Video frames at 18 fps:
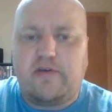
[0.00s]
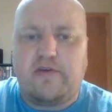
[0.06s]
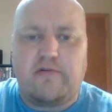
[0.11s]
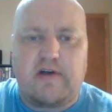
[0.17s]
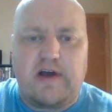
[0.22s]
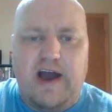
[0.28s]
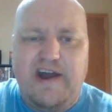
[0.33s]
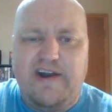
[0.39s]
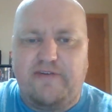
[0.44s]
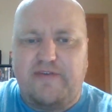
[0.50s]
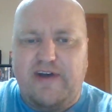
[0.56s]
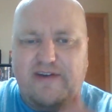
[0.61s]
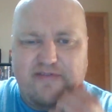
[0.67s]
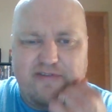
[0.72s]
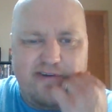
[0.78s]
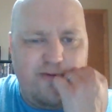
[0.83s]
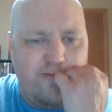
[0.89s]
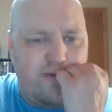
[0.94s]
They're kind of
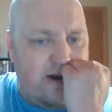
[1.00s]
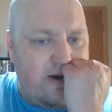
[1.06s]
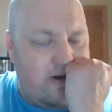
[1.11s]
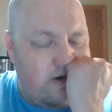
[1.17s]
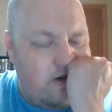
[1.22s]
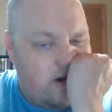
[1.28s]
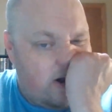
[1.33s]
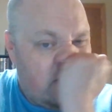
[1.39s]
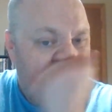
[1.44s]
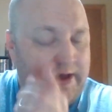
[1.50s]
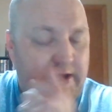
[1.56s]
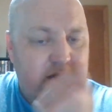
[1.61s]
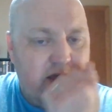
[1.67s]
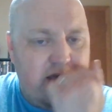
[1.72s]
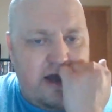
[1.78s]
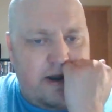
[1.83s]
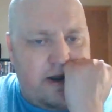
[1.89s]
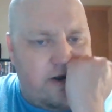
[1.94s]
everywhere
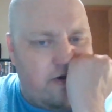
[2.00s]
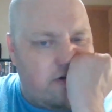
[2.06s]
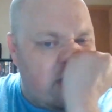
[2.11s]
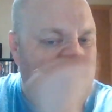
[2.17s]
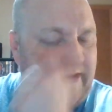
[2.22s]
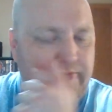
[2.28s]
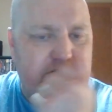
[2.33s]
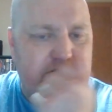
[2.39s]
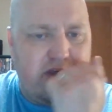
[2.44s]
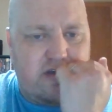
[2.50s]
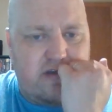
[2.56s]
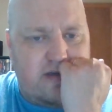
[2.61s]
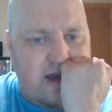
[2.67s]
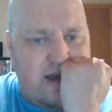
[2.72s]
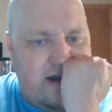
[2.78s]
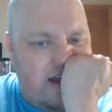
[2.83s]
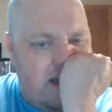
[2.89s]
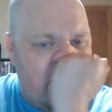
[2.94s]
in and around this
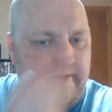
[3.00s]
city,